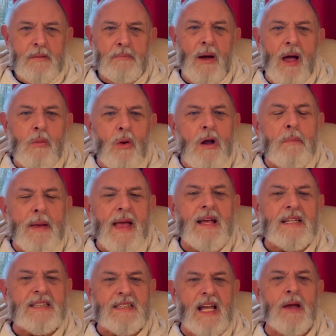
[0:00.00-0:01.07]
But I want to be able
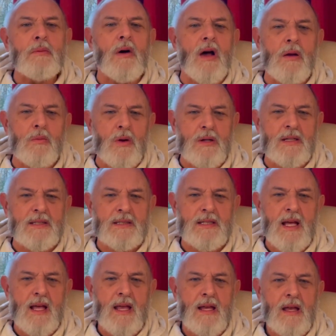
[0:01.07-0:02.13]
to say what I want to
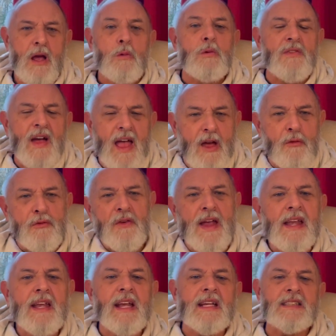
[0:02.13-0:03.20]
say without
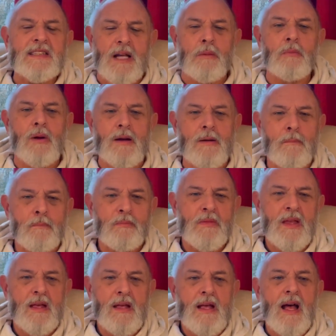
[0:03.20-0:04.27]
offending someone.
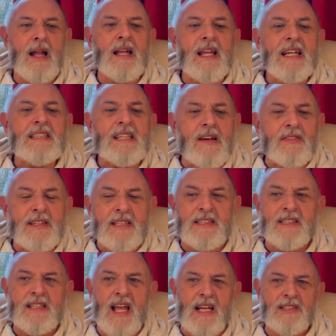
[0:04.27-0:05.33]
At least have a
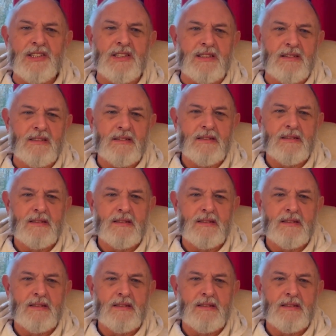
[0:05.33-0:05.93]
discussion.